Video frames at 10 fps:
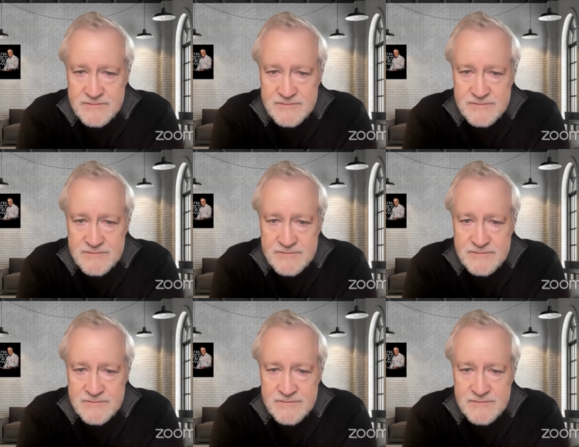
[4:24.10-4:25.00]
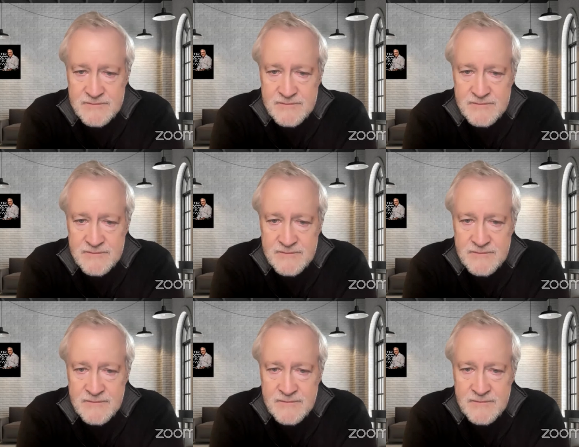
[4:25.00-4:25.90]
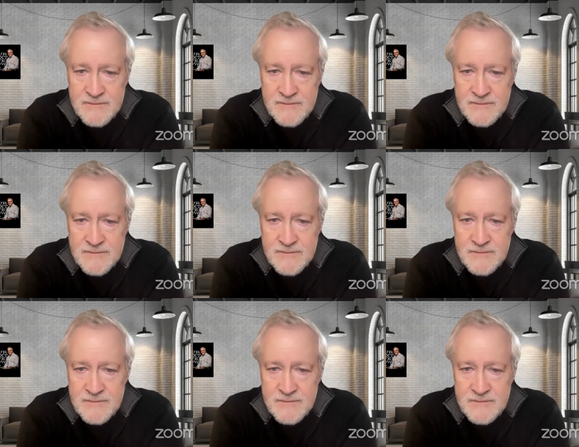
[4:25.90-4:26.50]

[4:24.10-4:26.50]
Nobody speaks.